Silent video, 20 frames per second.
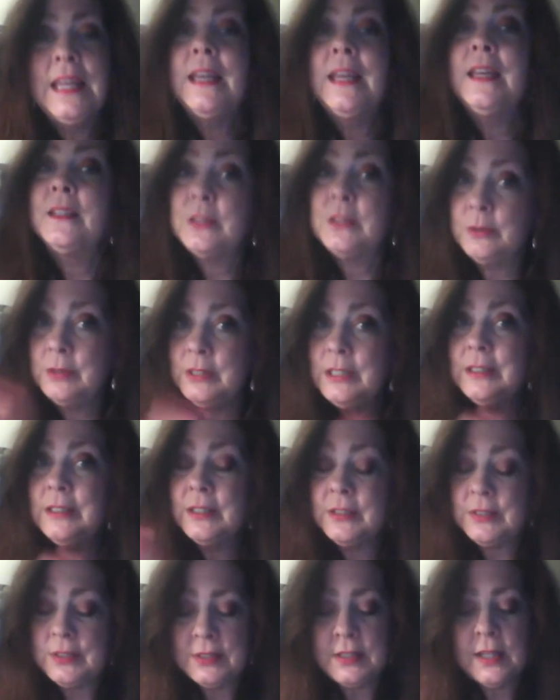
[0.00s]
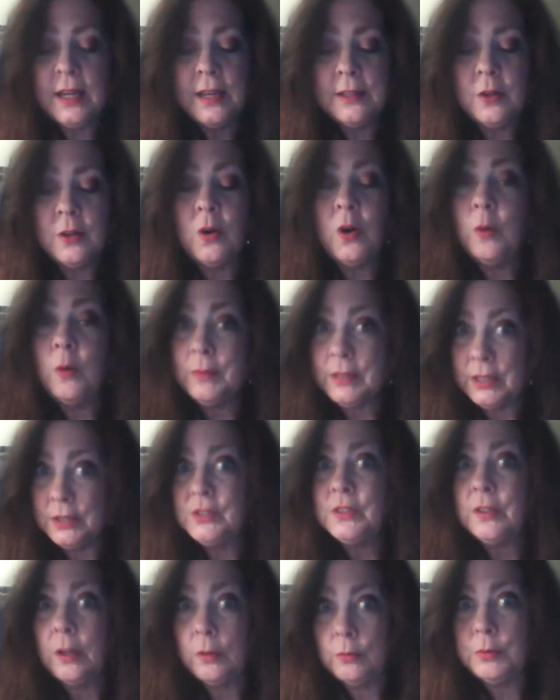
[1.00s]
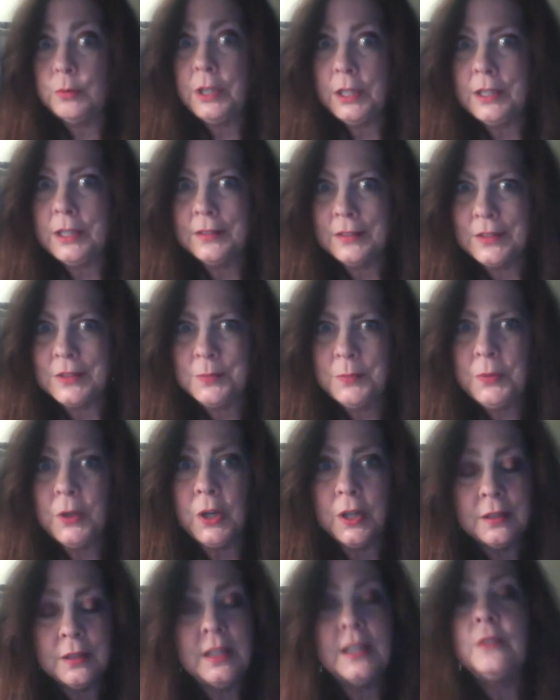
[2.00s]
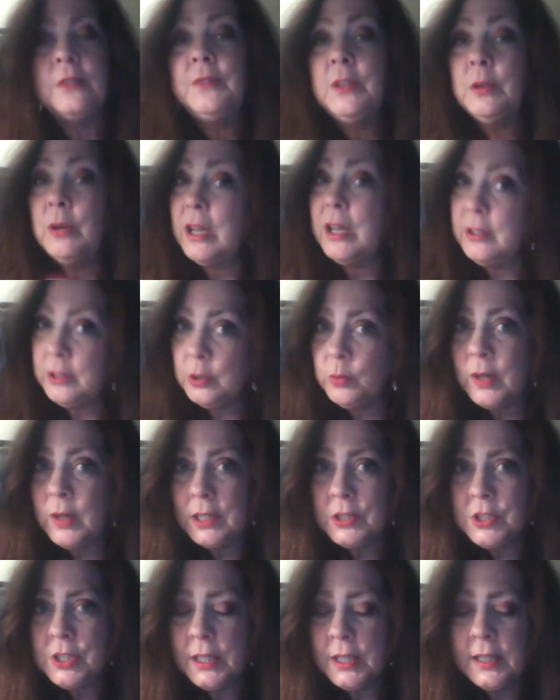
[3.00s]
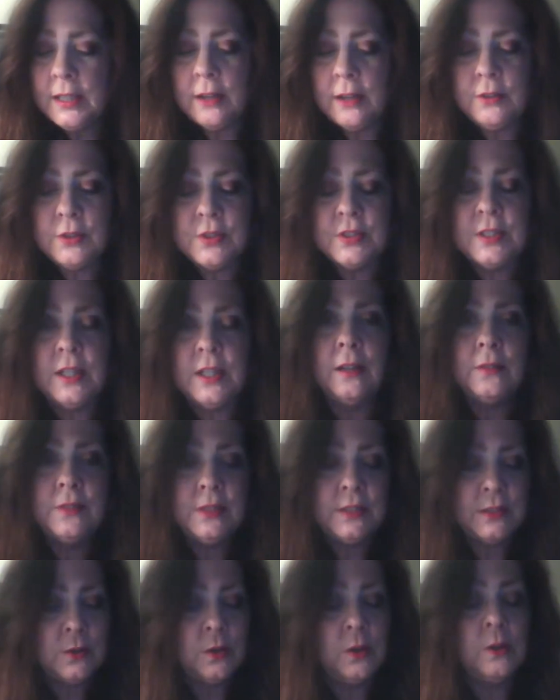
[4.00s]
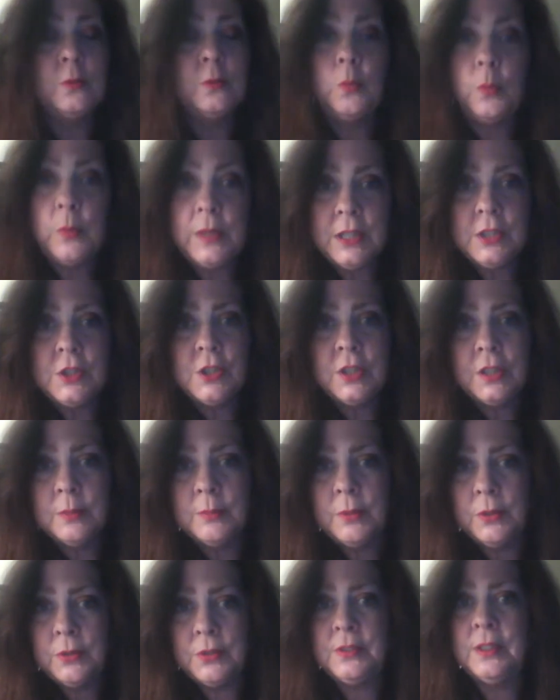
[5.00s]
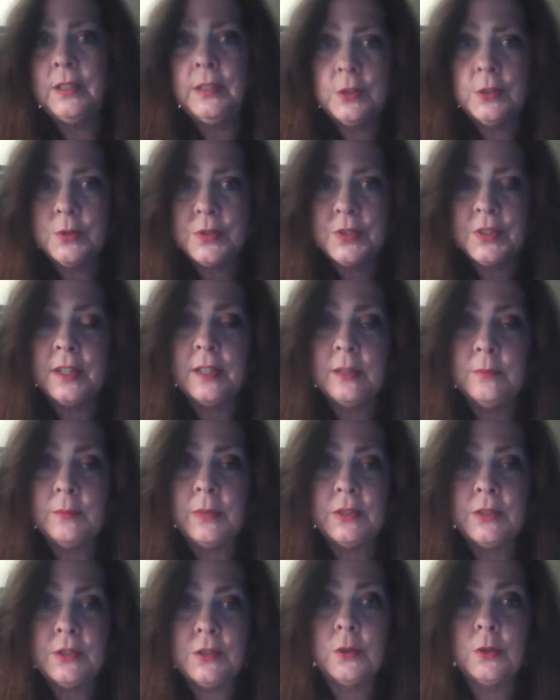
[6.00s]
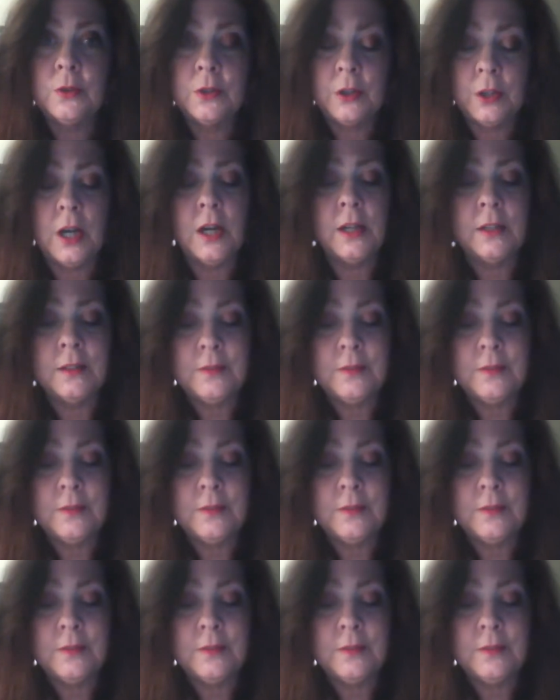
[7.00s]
So needless to say, I go home and I start reading this book. And if you want to check it out yourselves, it's called Ouija, the Most Dangerous Game by Stoker Hunt.